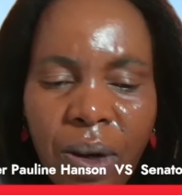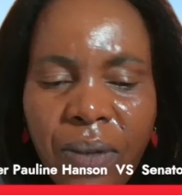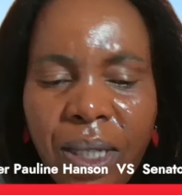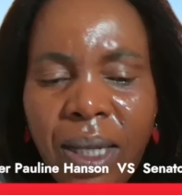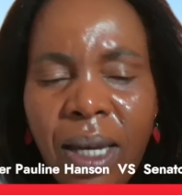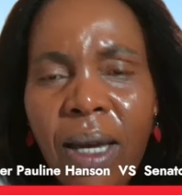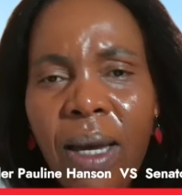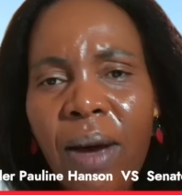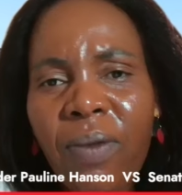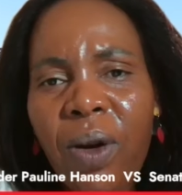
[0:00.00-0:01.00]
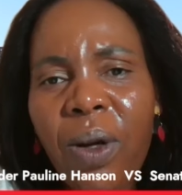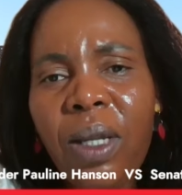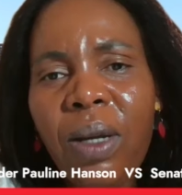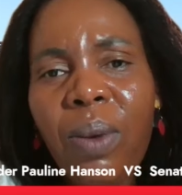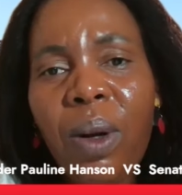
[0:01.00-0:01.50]
Obviously,
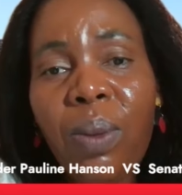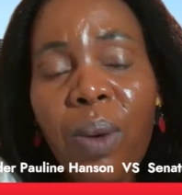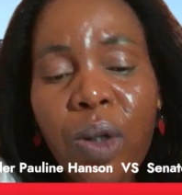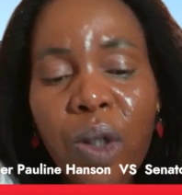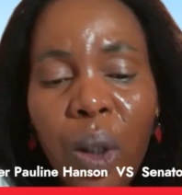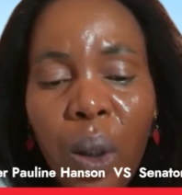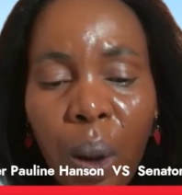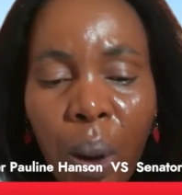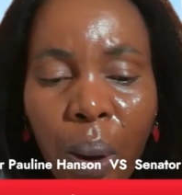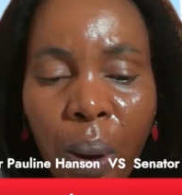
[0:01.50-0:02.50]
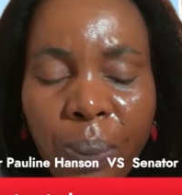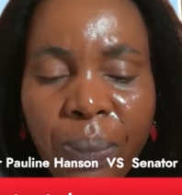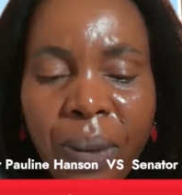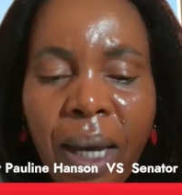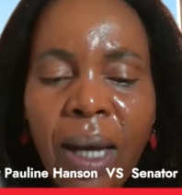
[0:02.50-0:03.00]
following the World War II,